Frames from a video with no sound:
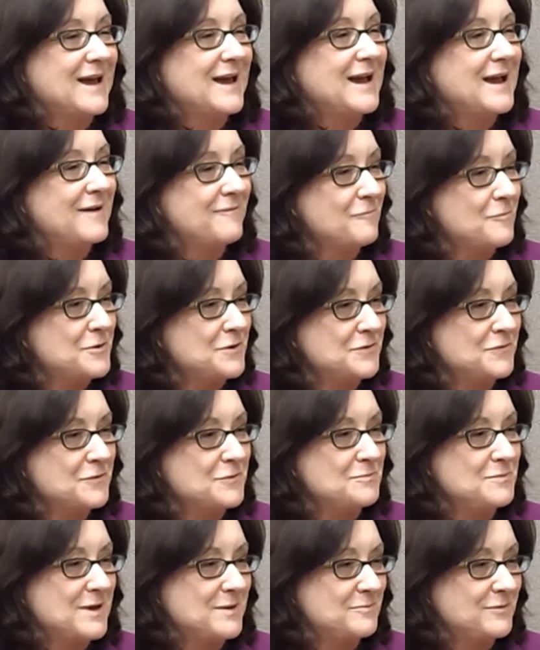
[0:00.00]
I have
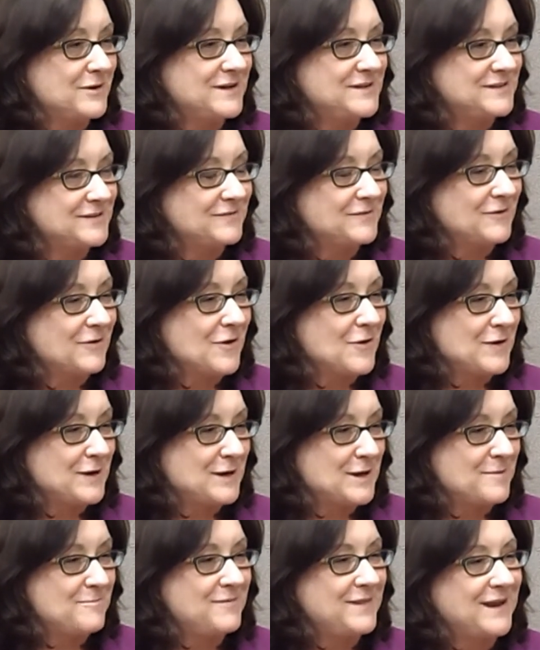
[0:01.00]
wonderful memories of
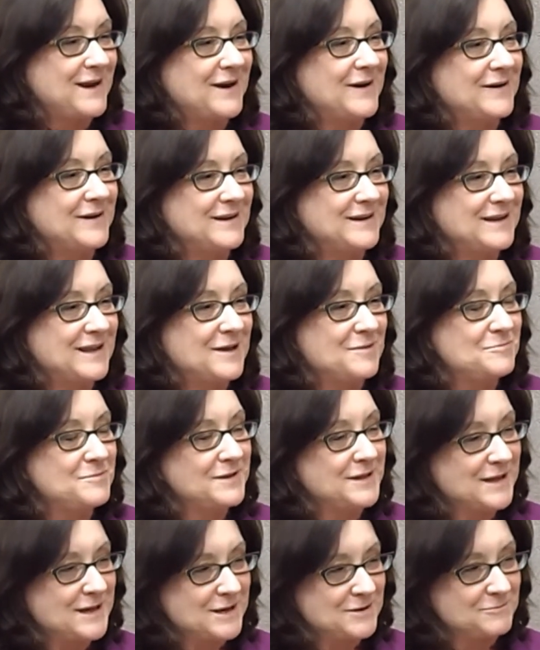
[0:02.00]
growing up there and
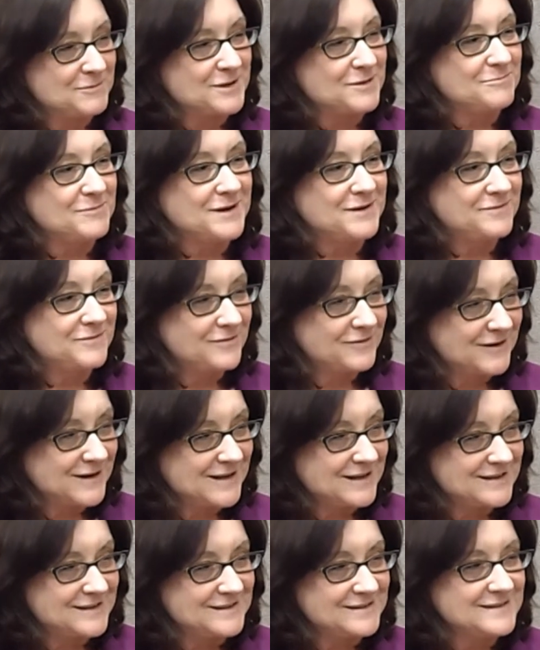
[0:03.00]
playing with my
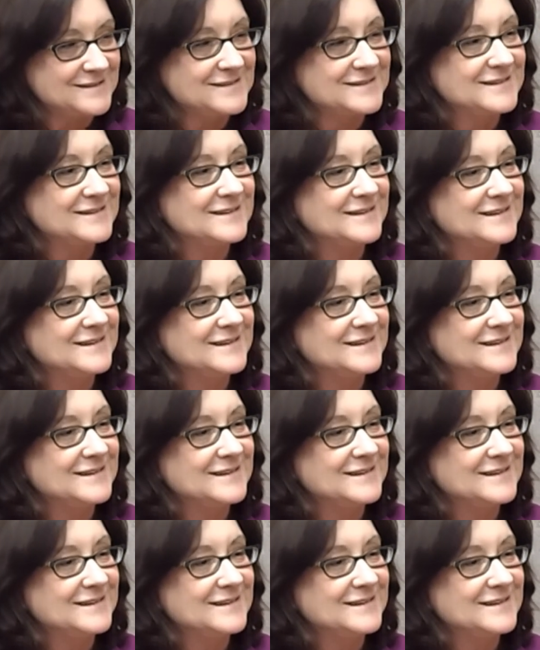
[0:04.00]
friends.